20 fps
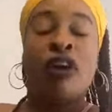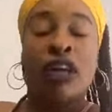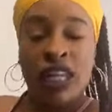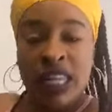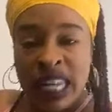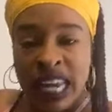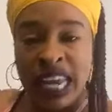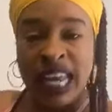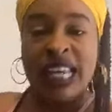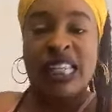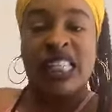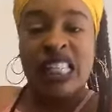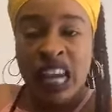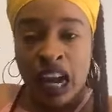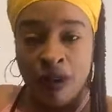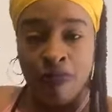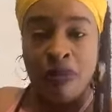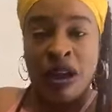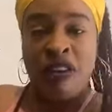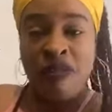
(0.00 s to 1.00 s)
for this
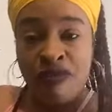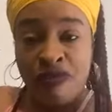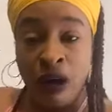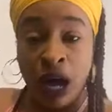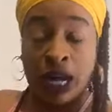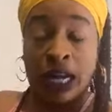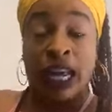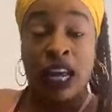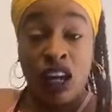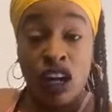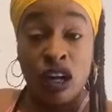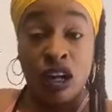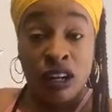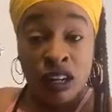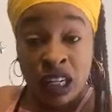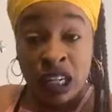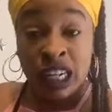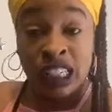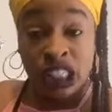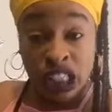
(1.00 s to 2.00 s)
government fucking
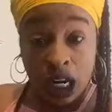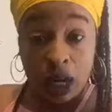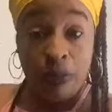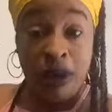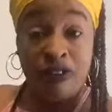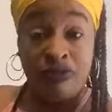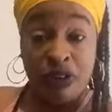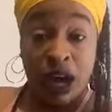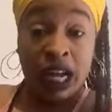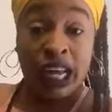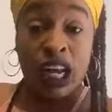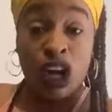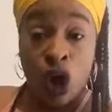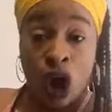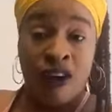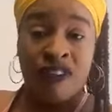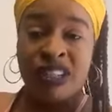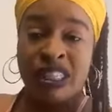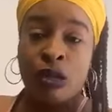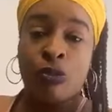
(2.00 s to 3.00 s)
legitimate fucking
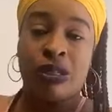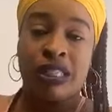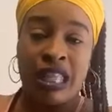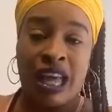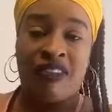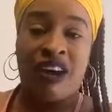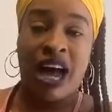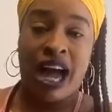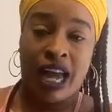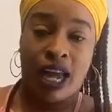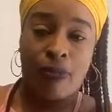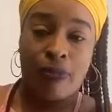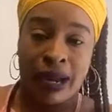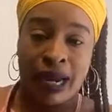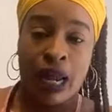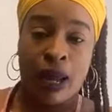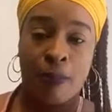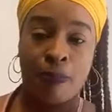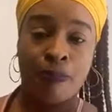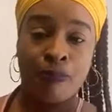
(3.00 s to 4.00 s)
office and was never
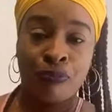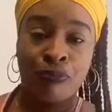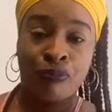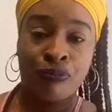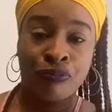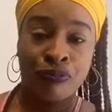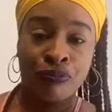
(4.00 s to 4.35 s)
hired by them.